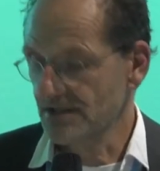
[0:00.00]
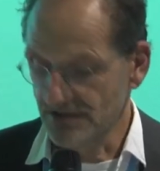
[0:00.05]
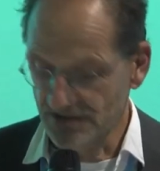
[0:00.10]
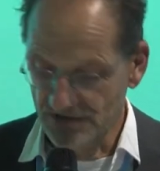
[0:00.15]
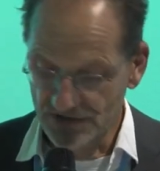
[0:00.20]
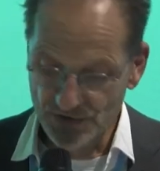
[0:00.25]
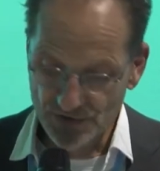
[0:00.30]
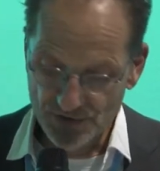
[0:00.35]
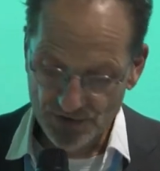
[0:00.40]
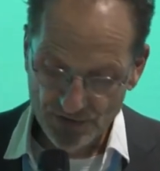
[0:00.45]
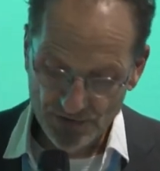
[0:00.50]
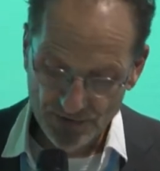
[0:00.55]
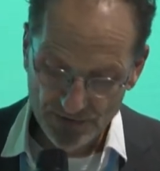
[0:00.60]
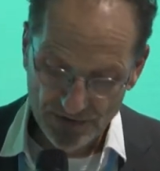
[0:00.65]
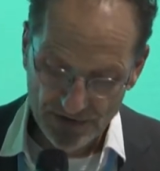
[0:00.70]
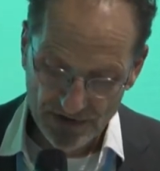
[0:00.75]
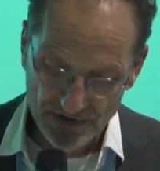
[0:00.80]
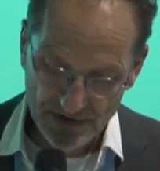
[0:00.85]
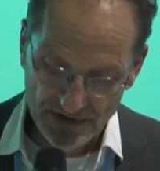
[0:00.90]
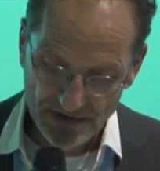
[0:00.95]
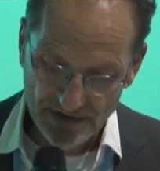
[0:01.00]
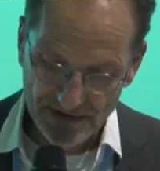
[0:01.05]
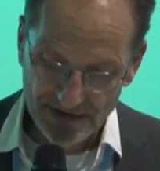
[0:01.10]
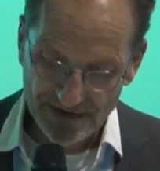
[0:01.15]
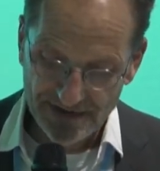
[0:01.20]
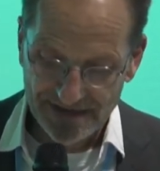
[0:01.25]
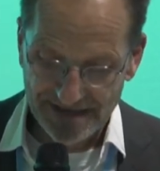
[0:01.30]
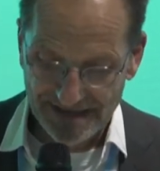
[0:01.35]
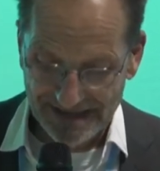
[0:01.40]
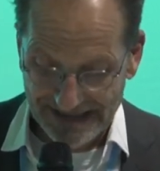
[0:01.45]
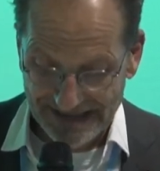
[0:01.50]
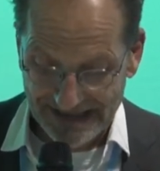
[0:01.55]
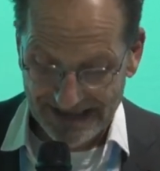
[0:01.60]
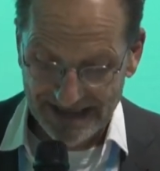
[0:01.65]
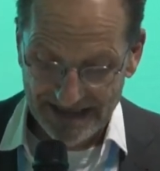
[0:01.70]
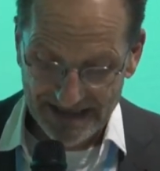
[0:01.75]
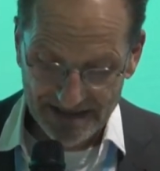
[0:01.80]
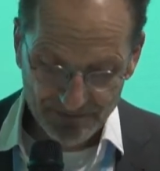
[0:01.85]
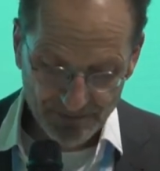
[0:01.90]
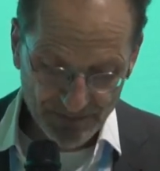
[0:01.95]
euro.
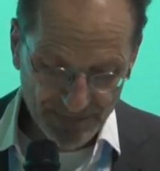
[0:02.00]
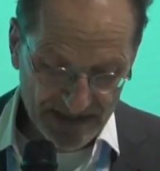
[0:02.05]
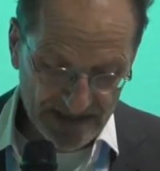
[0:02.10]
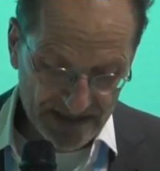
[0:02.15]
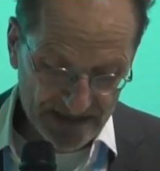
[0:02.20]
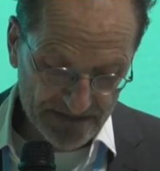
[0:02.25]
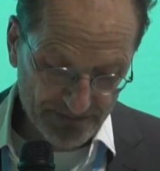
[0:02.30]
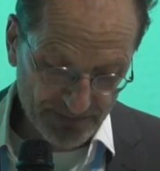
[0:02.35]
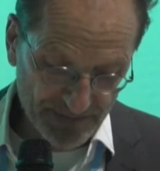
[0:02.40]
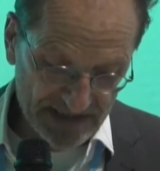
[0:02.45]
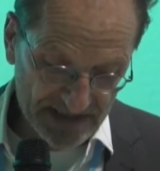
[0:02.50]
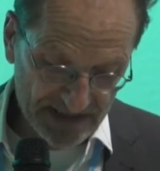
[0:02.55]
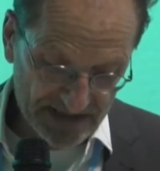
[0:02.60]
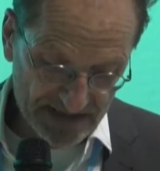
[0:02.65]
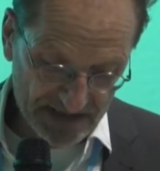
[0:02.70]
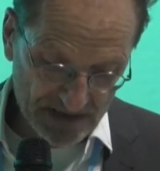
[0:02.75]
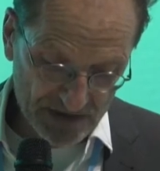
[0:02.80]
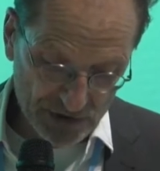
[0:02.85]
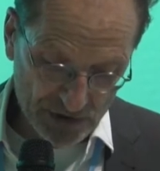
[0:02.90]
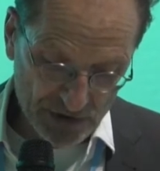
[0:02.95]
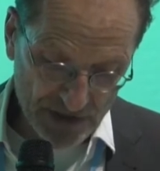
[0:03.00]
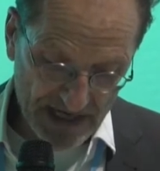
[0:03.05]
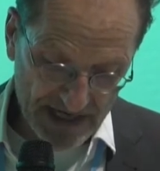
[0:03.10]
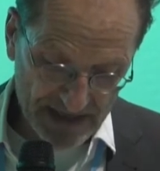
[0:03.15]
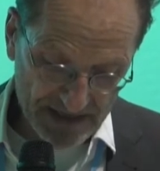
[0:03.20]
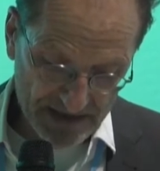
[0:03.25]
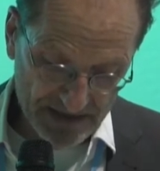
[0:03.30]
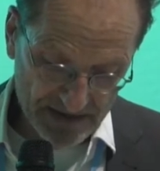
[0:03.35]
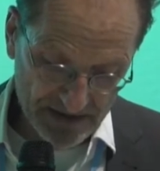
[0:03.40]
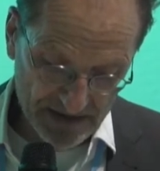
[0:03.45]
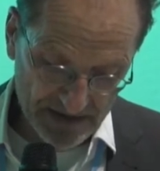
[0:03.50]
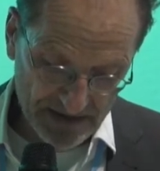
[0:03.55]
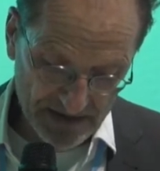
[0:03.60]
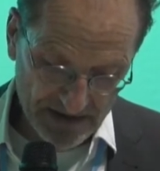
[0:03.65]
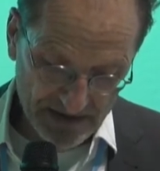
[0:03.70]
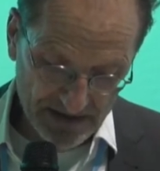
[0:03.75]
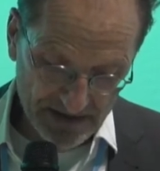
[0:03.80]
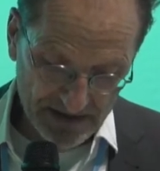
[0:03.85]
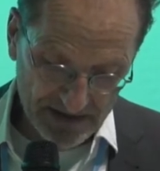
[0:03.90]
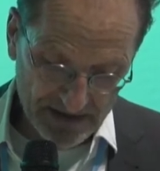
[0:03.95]
Again, please track.
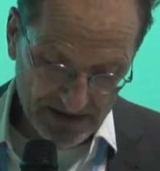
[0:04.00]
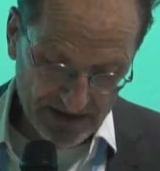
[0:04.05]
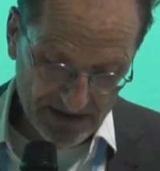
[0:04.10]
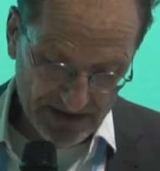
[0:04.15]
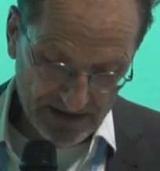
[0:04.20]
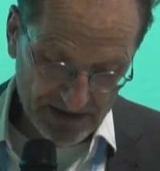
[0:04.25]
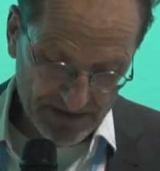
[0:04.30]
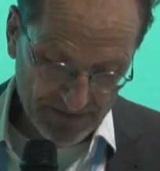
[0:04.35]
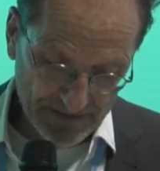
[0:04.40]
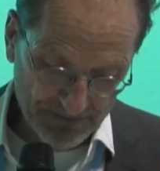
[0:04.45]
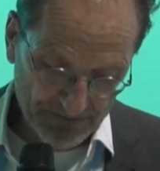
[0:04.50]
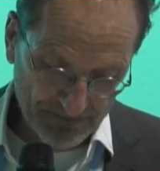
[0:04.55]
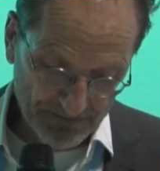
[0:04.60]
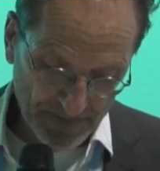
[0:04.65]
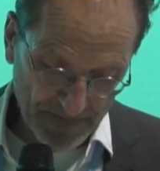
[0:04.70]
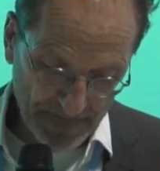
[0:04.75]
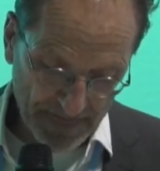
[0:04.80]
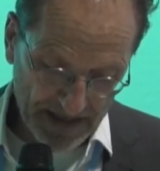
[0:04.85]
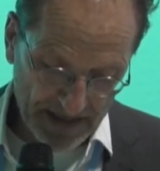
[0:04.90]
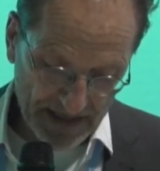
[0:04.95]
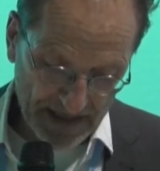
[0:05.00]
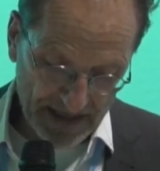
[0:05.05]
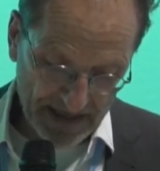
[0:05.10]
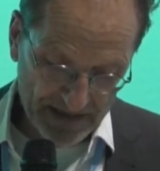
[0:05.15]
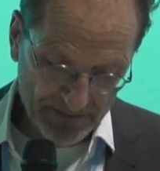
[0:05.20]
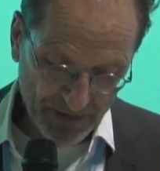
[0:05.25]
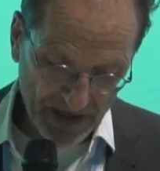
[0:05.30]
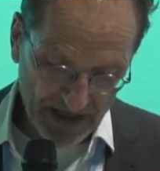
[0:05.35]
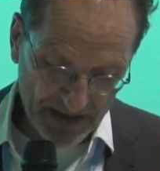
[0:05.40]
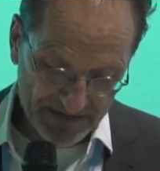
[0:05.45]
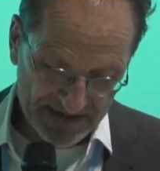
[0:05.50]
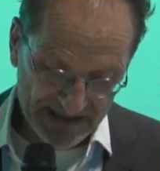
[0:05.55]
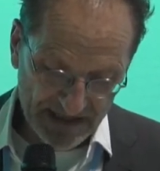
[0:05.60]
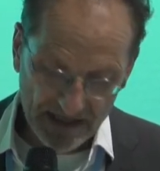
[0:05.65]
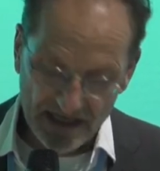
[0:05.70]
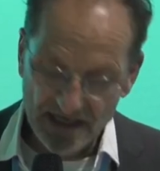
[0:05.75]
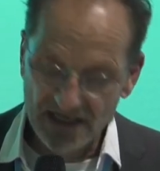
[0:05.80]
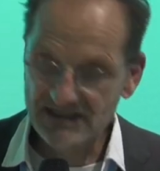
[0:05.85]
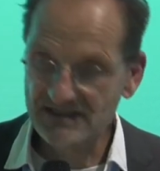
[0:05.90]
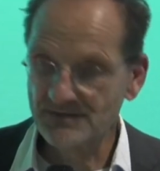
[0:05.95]
And perhaps a
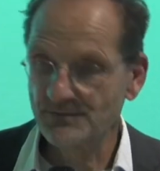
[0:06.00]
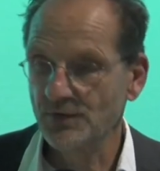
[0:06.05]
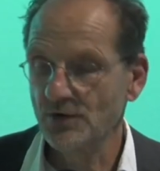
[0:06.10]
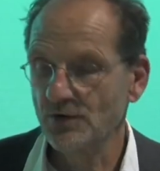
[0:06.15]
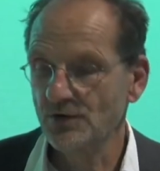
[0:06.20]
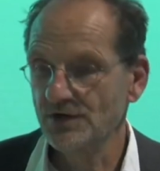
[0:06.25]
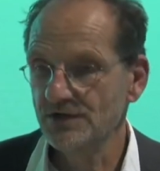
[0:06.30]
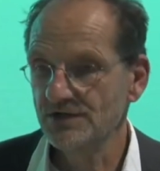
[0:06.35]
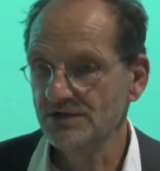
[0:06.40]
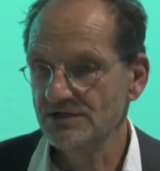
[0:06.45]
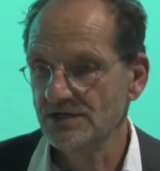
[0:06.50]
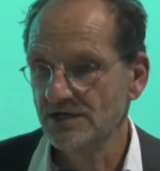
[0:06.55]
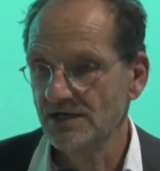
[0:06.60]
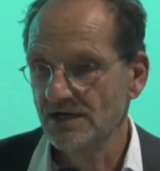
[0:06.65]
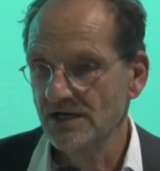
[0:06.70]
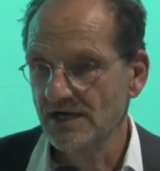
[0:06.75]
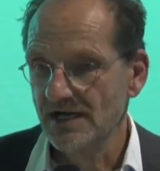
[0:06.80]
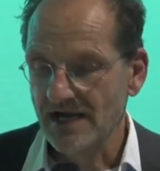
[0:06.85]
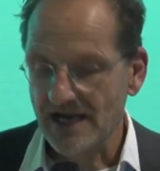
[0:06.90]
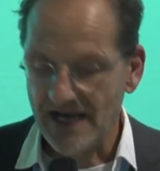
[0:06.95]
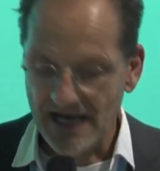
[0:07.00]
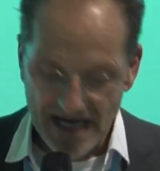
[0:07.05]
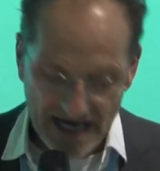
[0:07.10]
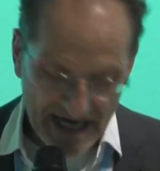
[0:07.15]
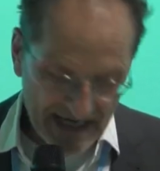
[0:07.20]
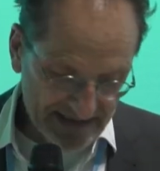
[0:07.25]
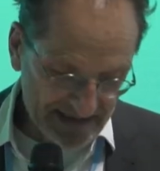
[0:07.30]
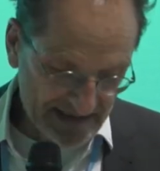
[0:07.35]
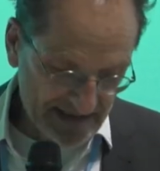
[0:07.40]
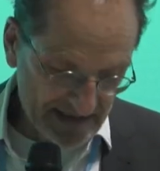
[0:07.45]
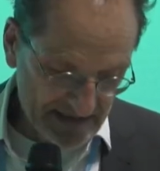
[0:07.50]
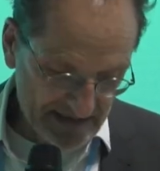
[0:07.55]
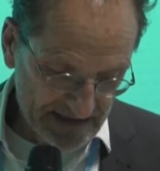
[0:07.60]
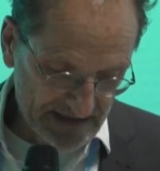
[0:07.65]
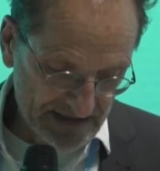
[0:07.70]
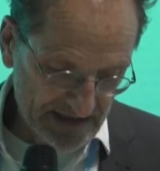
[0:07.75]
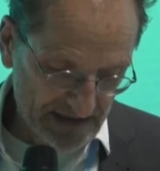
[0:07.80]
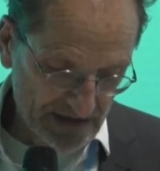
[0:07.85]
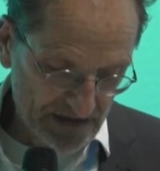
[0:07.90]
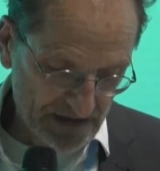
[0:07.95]
last point,
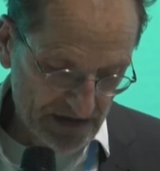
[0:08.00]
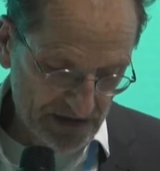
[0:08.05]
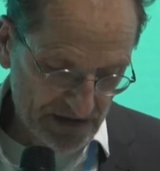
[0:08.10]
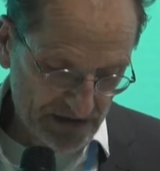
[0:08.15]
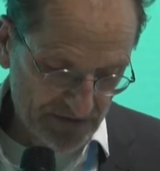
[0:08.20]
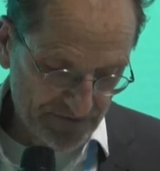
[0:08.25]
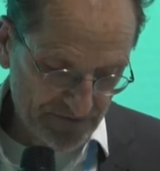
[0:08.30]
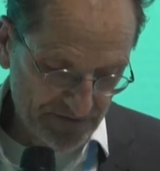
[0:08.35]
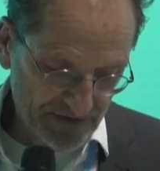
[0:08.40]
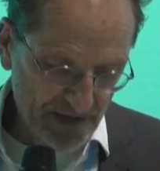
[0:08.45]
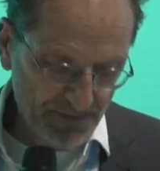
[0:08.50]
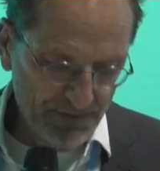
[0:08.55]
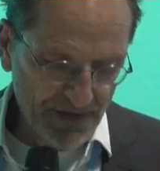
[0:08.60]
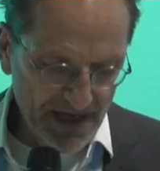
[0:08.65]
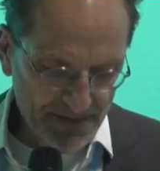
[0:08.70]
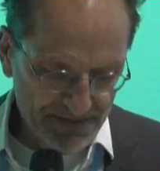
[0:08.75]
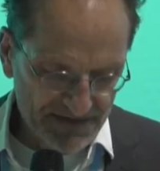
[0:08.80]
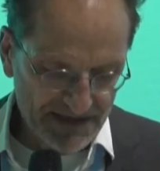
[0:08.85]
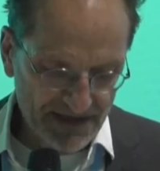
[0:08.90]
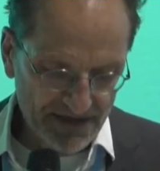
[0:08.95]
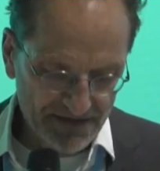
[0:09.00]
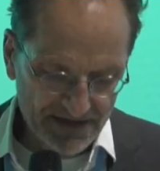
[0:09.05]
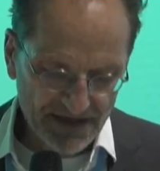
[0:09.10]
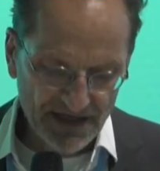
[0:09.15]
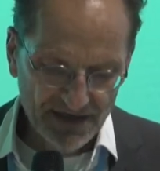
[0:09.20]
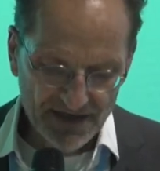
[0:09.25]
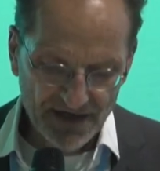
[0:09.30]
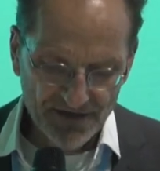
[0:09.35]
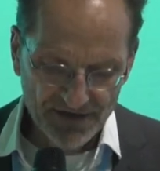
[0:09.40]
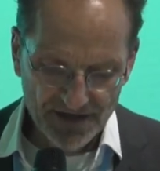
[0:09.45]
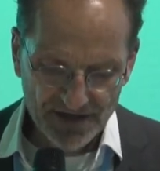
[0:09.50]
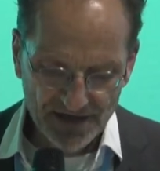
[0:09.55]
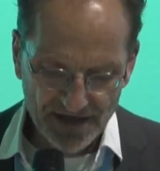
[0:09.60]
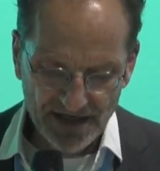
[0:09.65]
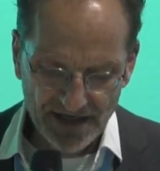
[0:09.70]
access to perhaps another